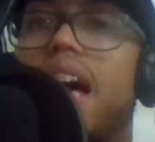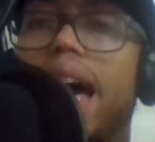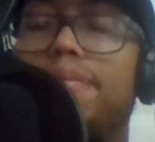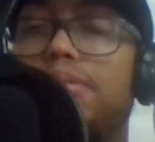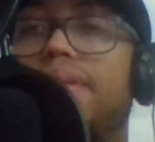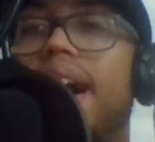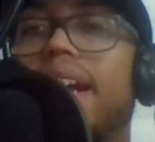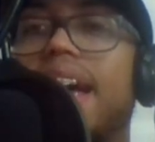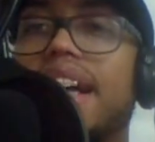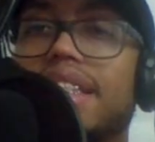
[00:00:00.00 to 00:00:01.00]
Apple
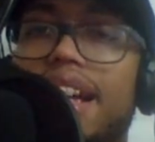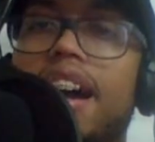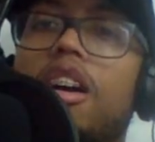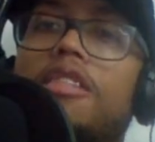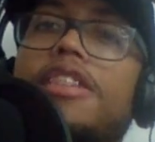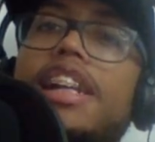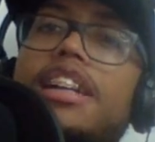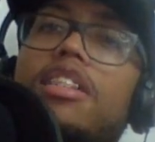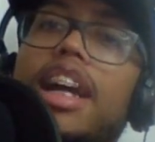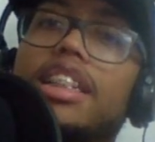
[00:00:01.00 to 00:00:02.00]
Podcasts, and iHeartRadio,